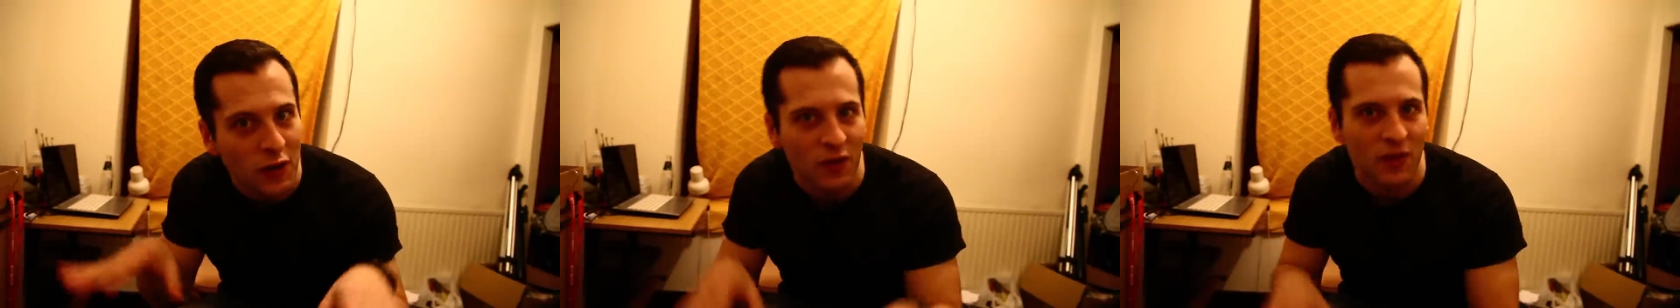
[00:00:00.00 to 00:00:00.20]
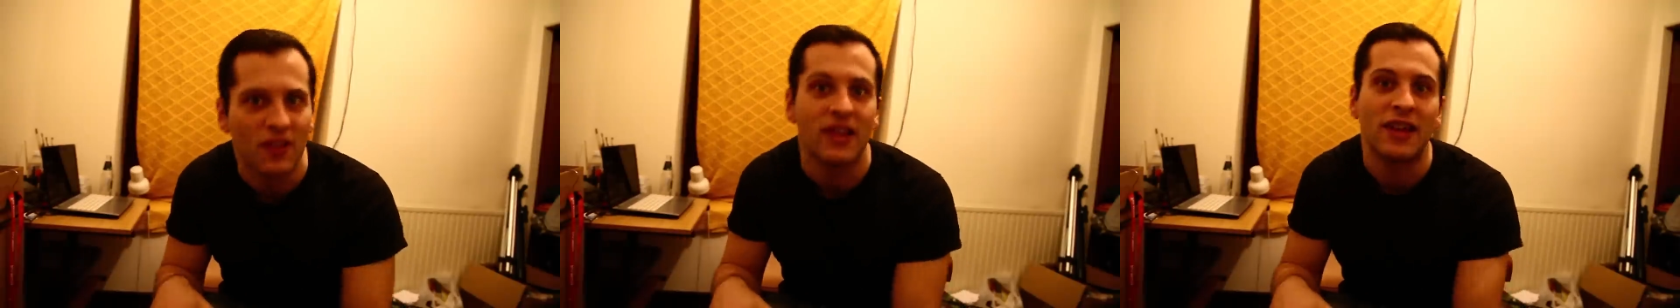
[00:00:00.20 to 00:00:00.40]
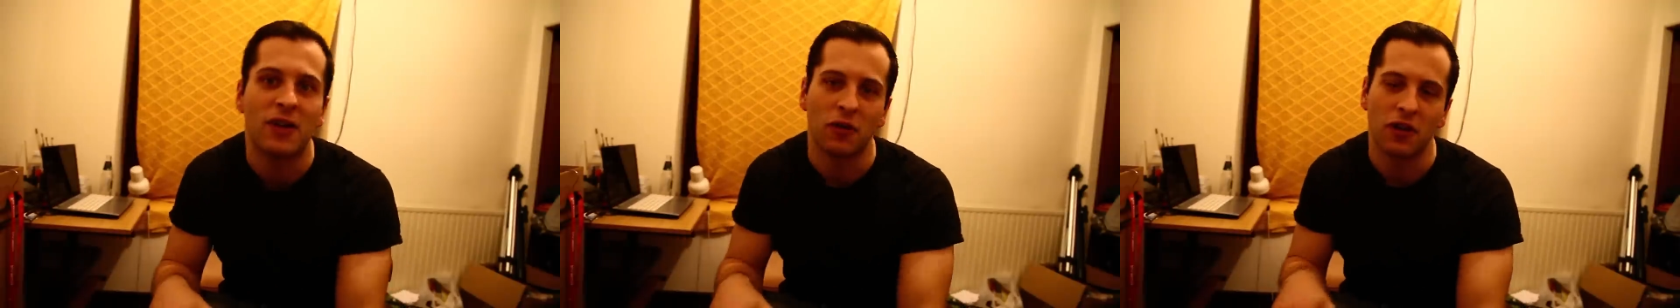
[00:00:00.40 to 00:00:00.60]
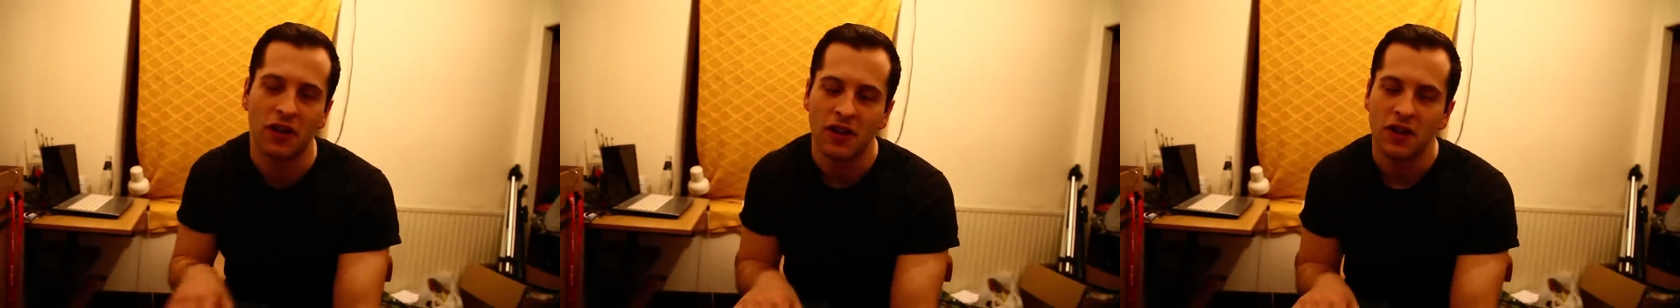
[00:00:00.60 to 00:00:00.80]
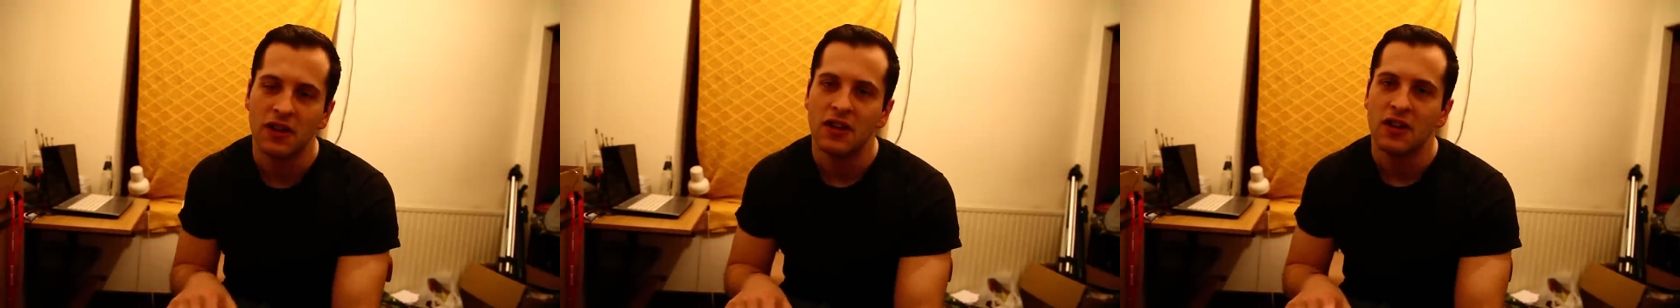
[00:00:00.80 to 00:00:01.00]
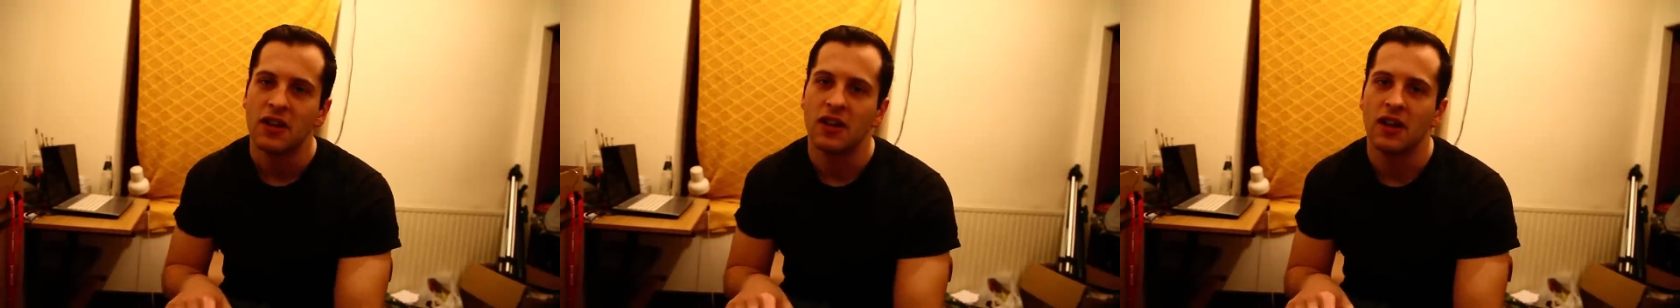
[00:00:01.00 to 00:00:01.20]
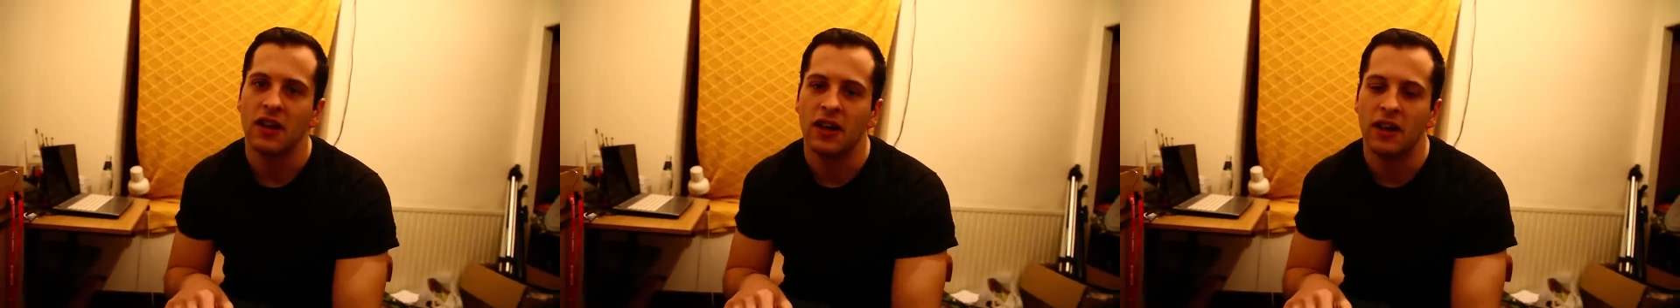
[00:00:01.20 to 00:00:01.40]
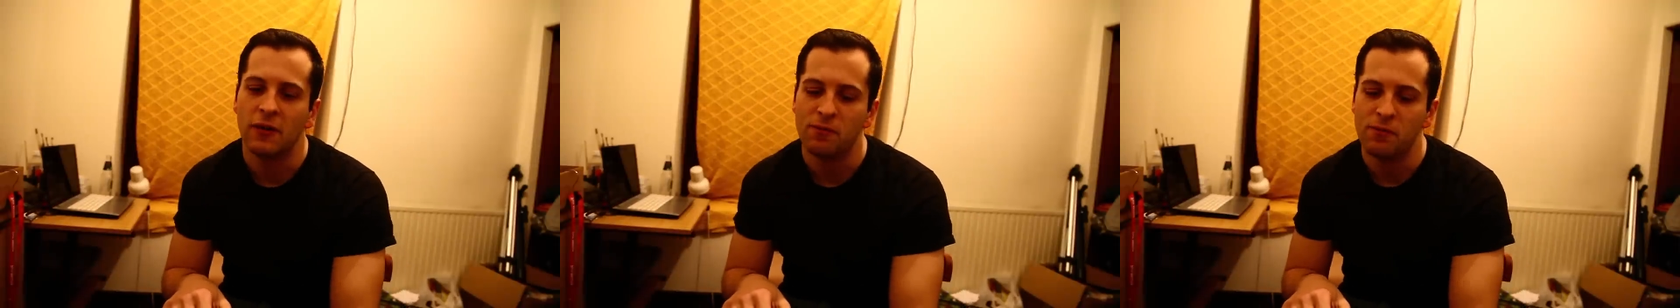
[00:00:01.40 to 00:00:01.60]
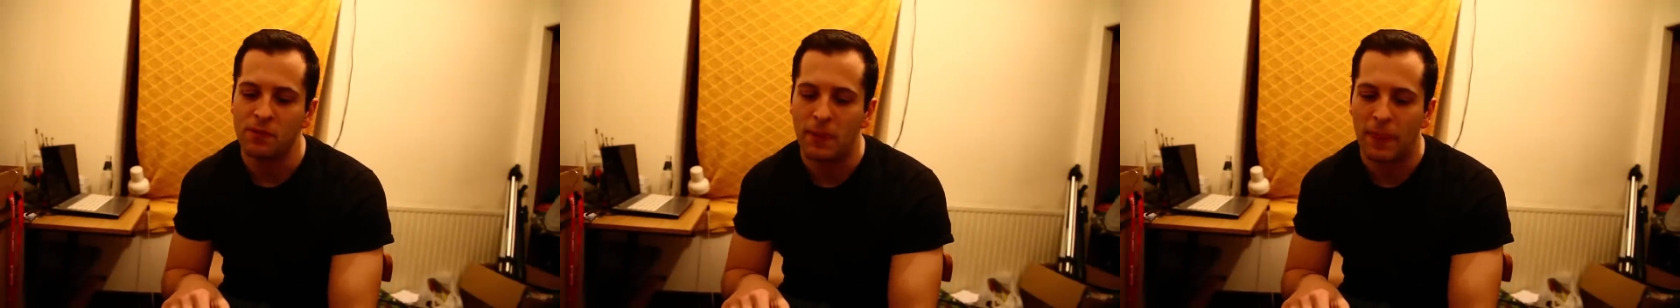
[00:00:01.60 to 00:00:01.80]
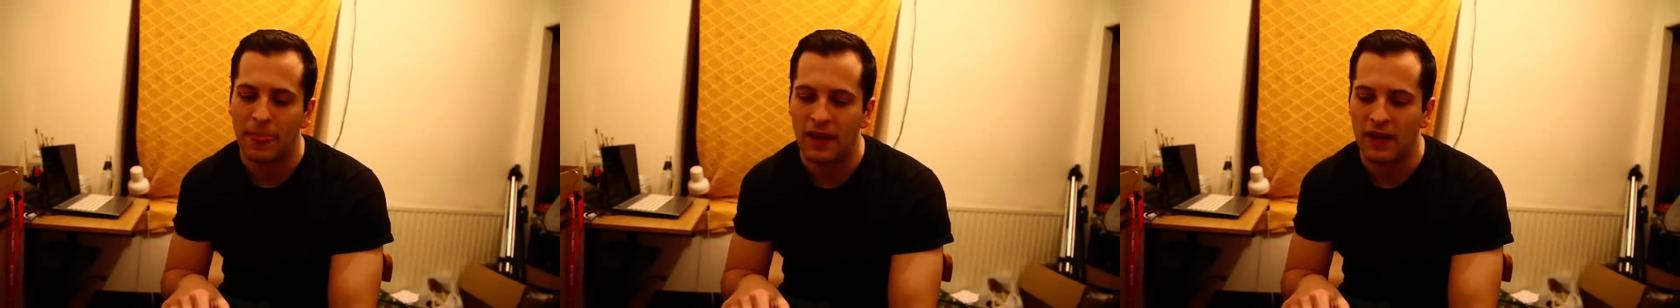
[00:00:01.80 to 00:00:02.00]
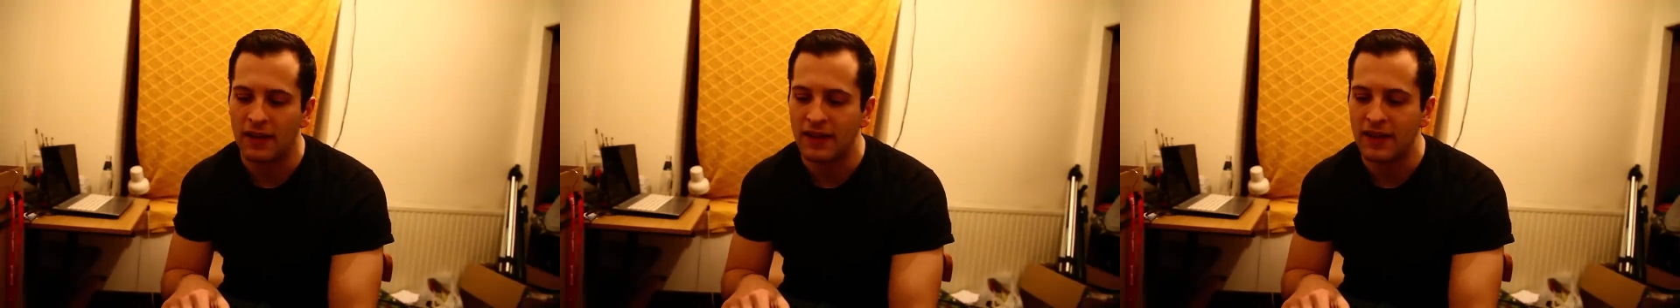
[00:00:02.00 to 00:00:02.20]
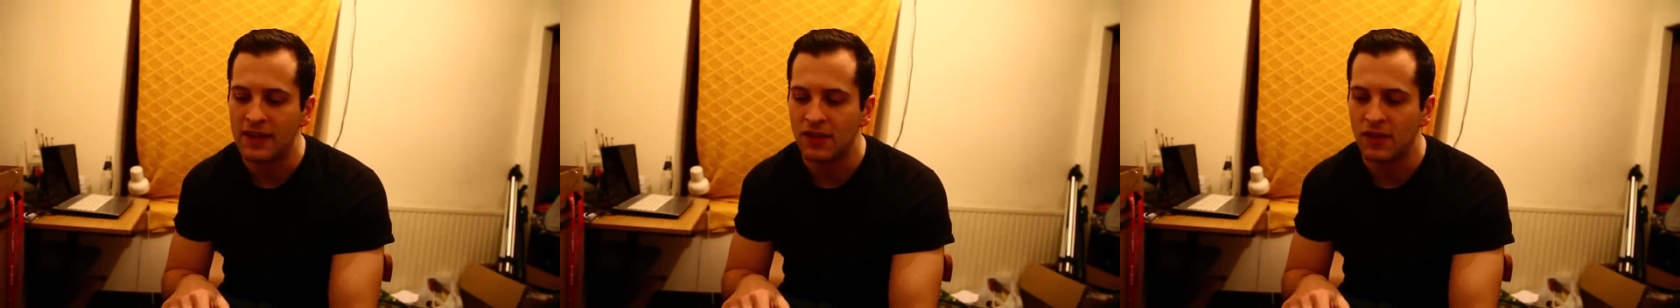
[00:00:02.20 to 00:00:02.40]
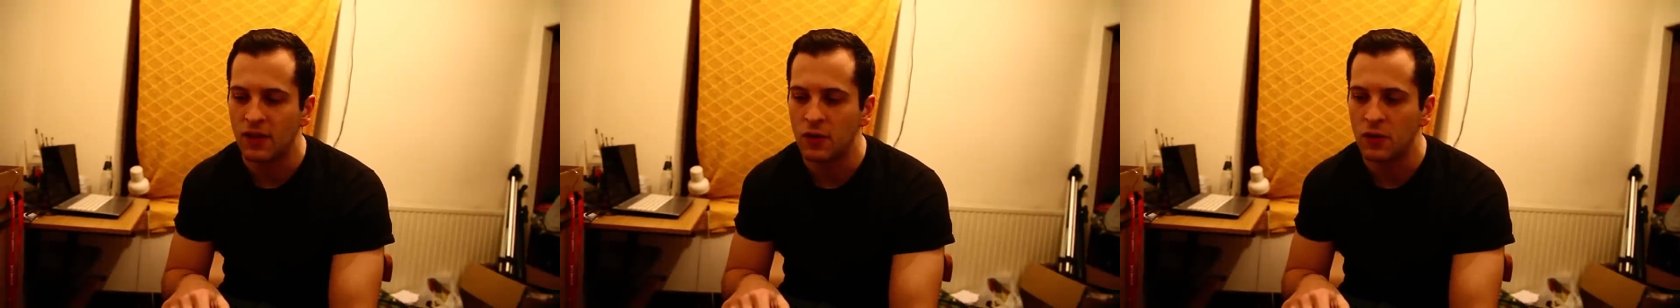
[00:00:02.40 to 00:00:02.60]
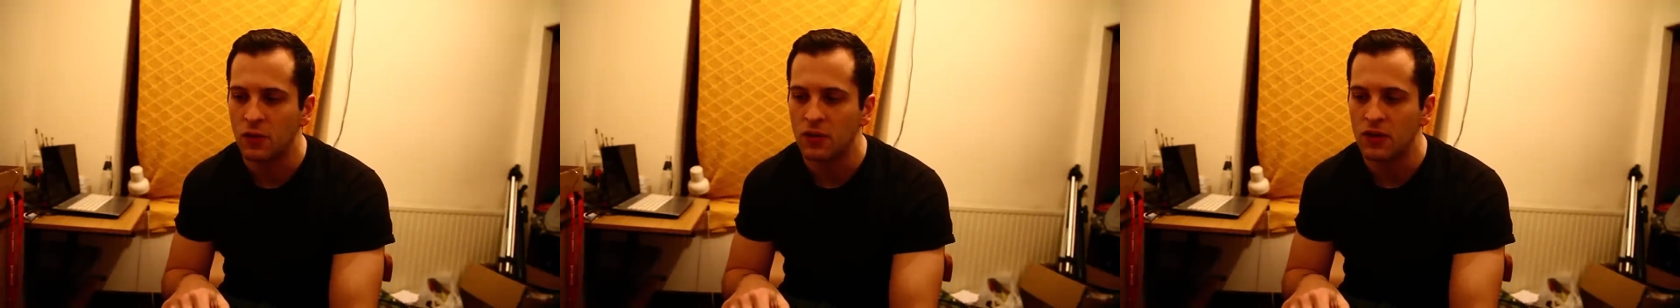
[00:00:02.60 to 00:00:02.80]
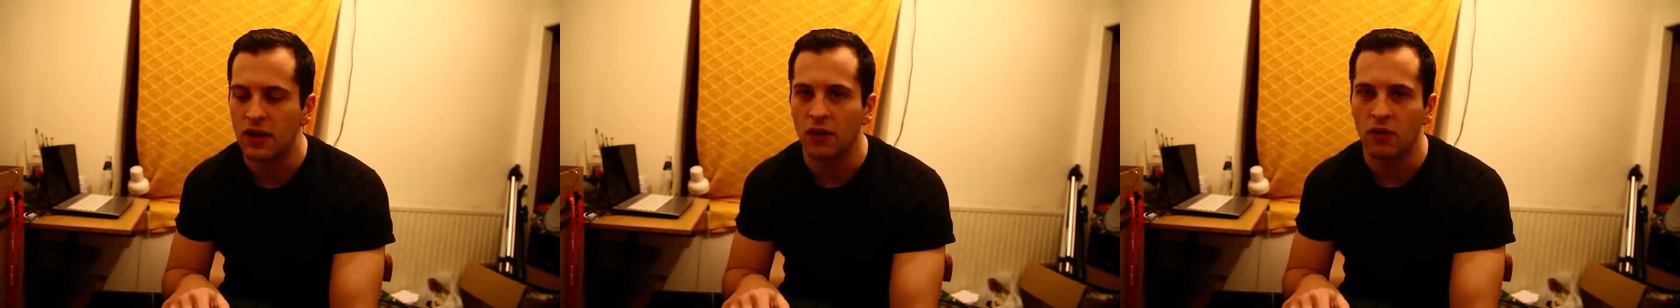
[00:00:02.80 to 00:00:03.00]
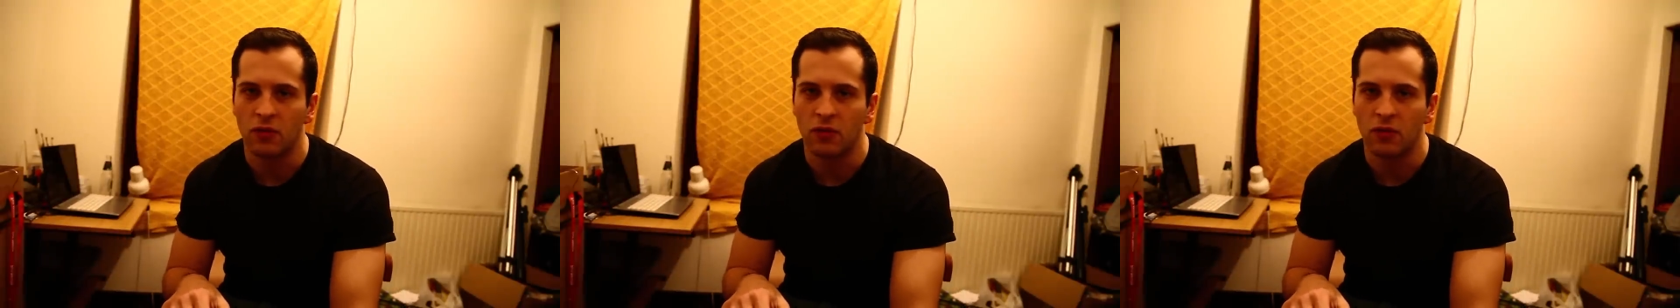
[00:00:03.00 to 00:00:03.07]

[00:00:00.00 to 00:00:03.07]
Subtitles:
and secret, and it needs to,